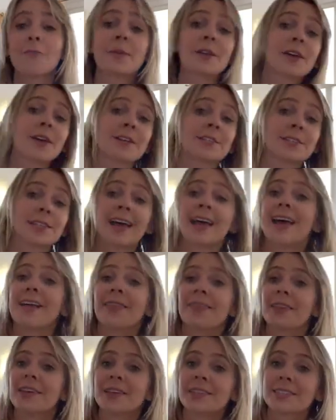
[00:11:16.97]
because
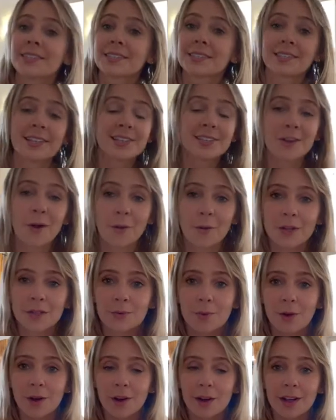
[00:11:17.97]
this doesn't always
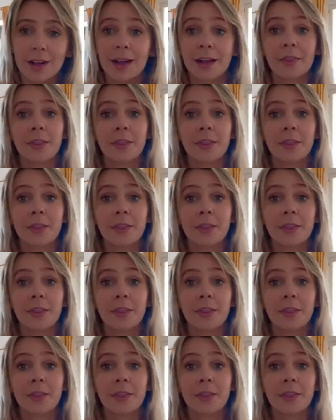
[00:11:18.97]
work.